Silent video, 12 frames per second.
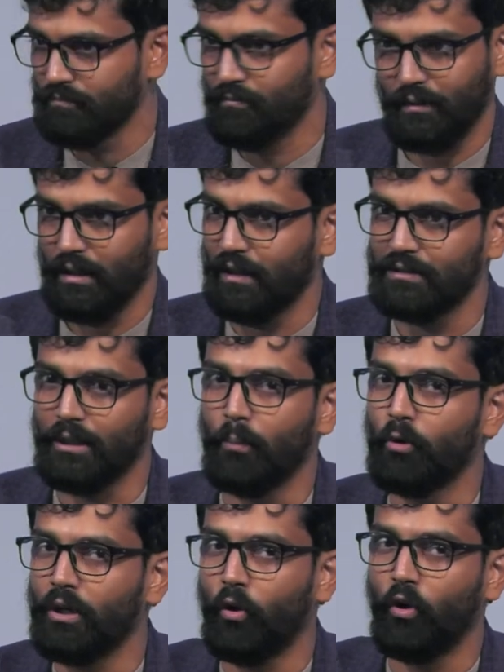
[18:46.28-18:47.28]
And
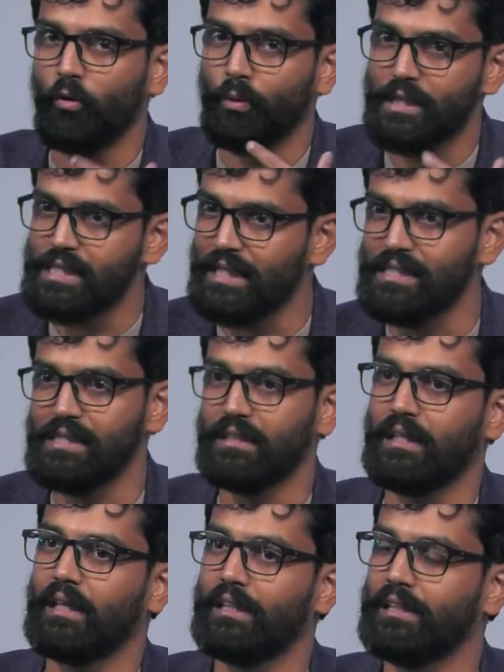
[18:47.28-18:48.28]
someone always sets the
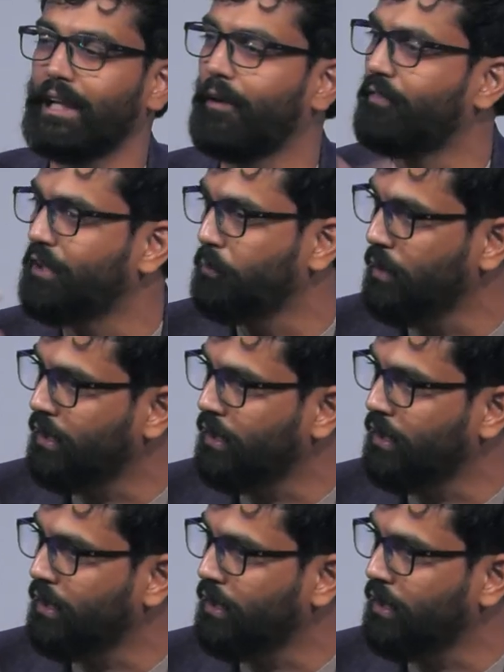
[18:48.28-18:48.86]
target every week,